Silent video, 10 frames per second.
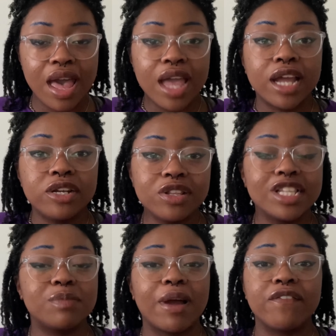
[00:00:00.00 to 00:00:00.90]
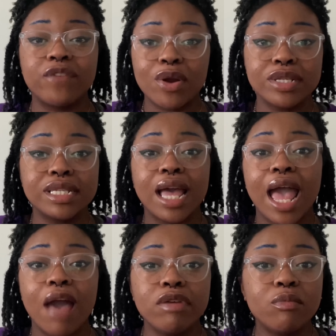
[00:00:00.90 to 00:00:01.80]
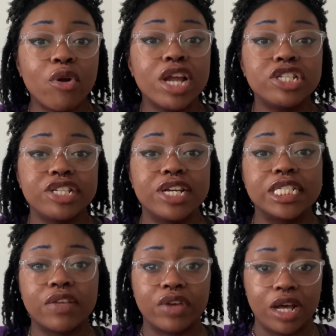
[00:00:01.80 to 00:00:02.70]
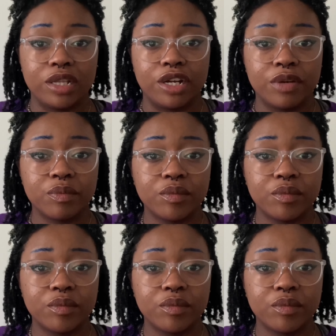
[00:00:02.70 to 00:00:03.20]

can do this by first having more engineers of color.